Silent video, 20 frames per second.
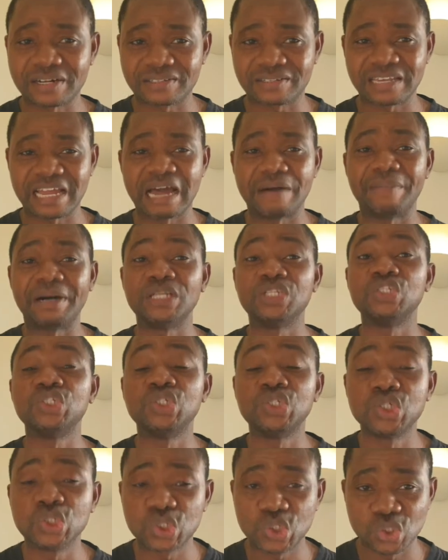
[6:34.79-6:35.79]
Follow me to
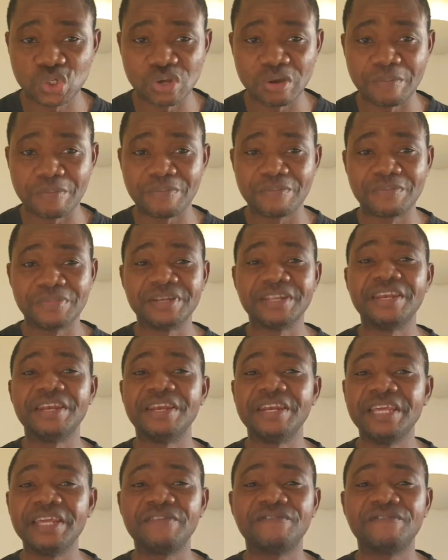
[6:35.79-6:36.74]
the end of this video.